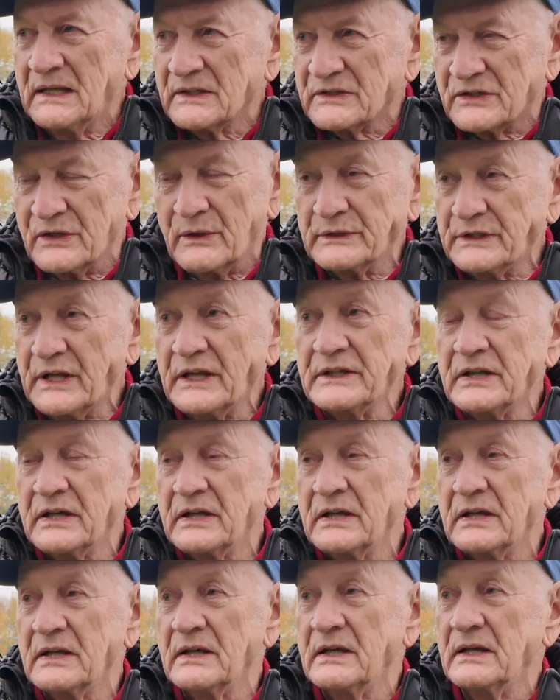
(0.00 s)
so I did.
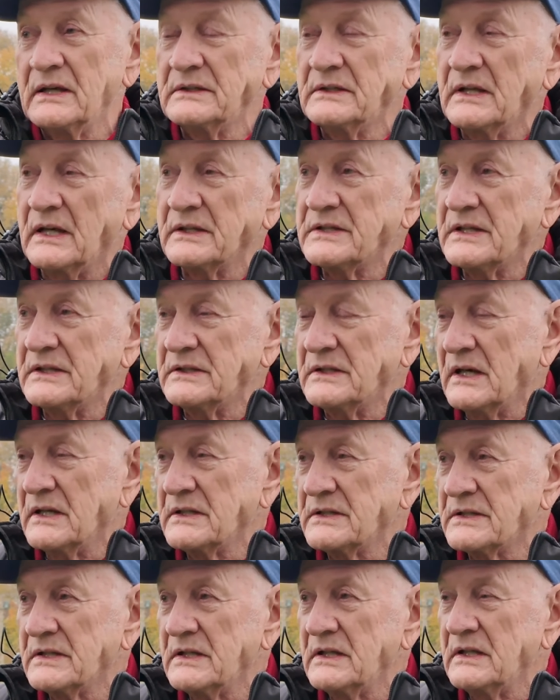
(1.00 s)
In
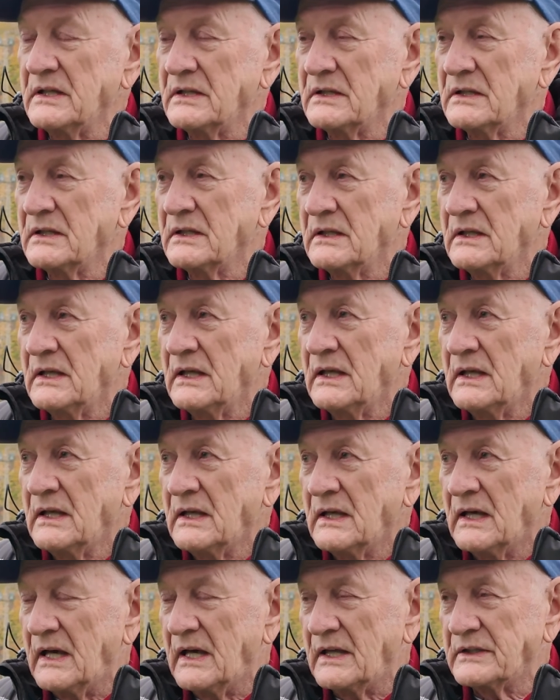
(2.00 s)
1990,
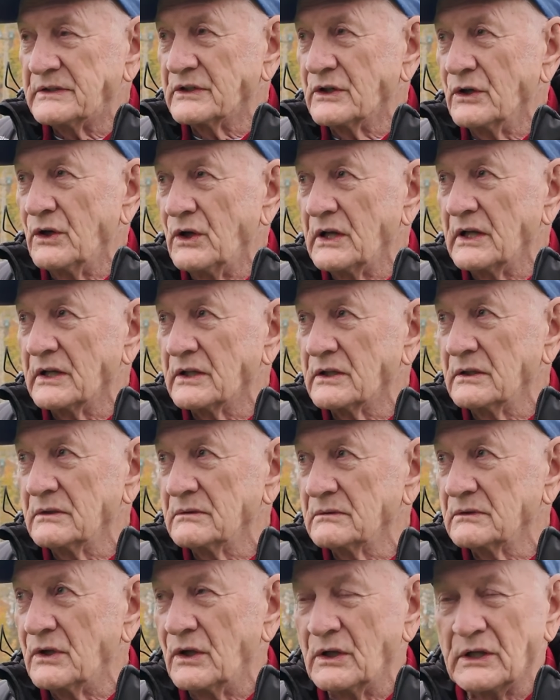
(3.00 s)
I had to call it
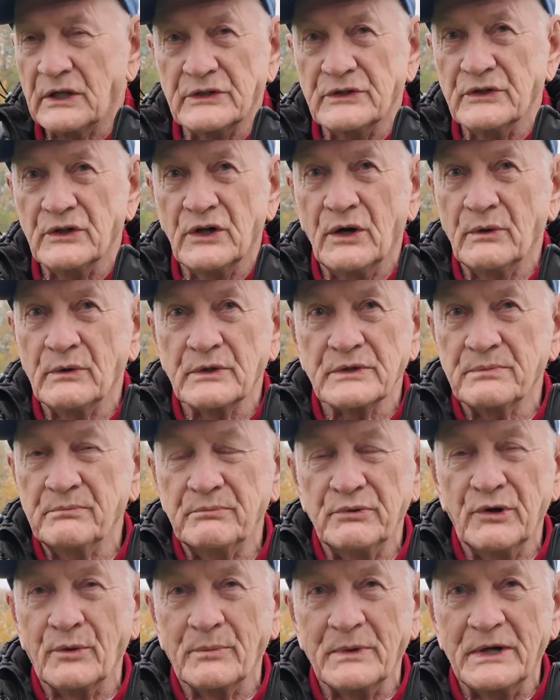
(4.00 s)
a draw, which
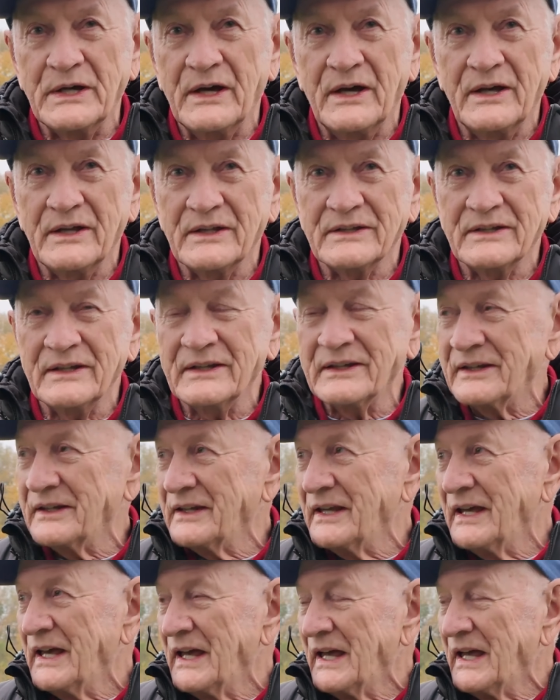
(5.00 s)
broke my heart. And
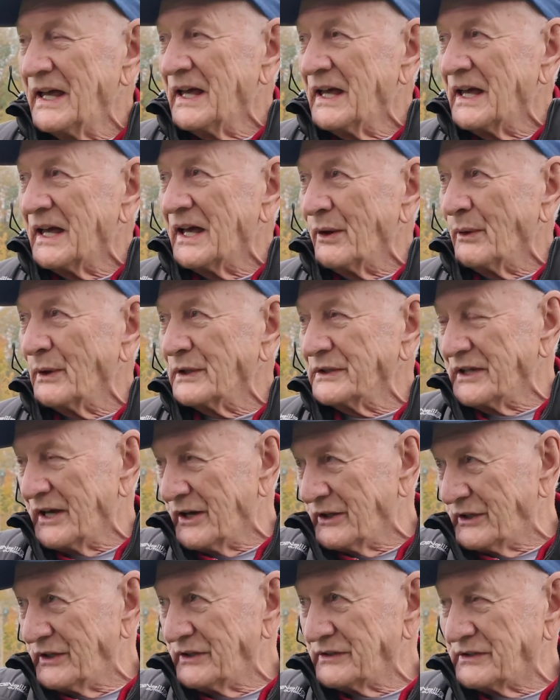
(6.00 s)
I went
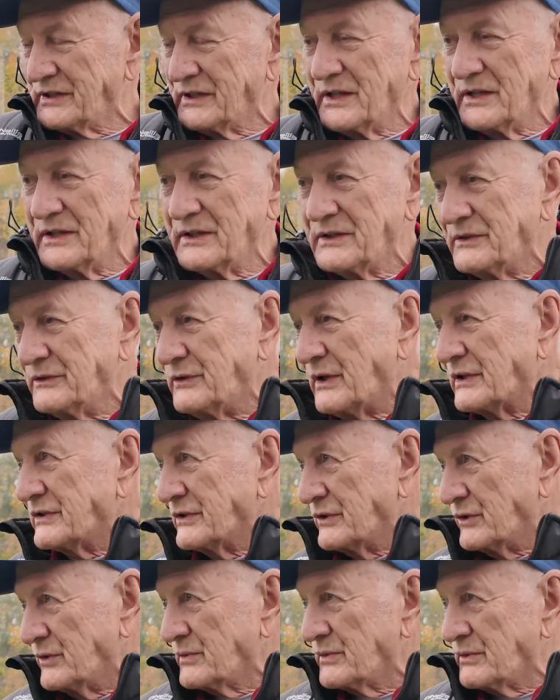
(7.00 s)
down into the
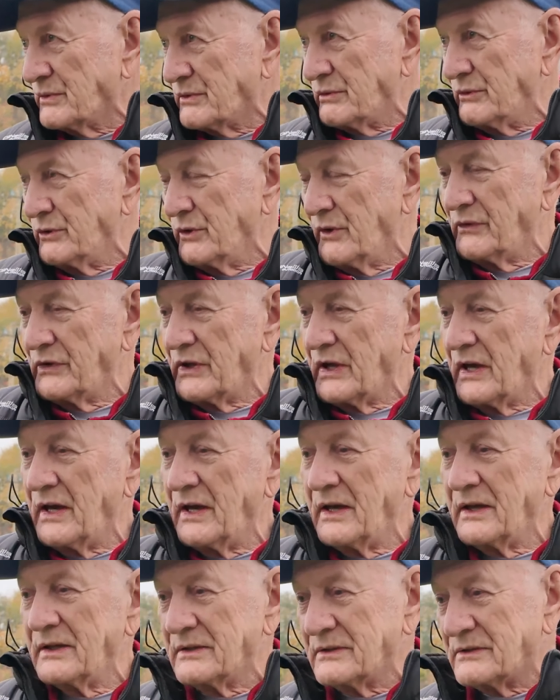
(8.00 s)
dressing rooms, which were over
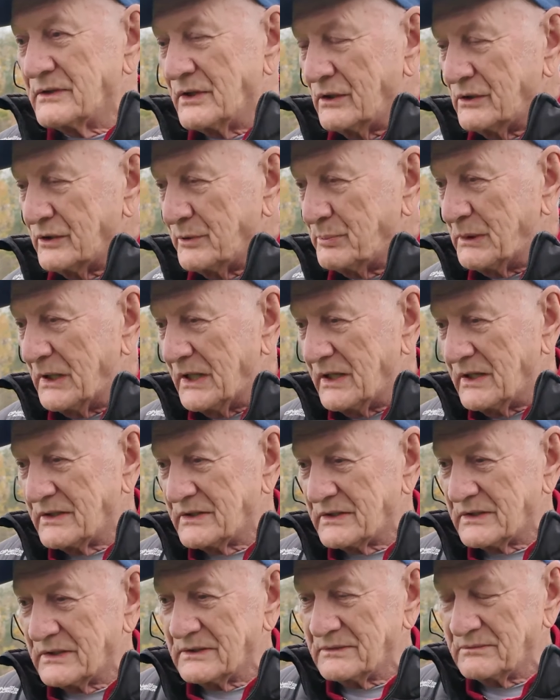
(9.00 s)
there, told the
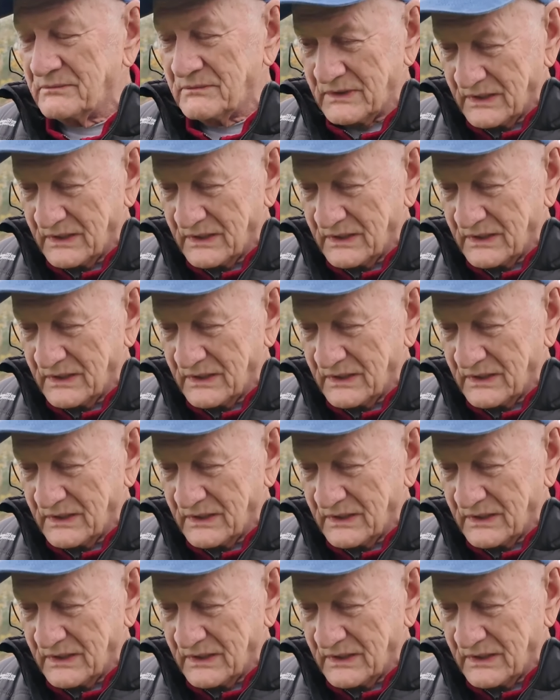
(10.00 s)
players, and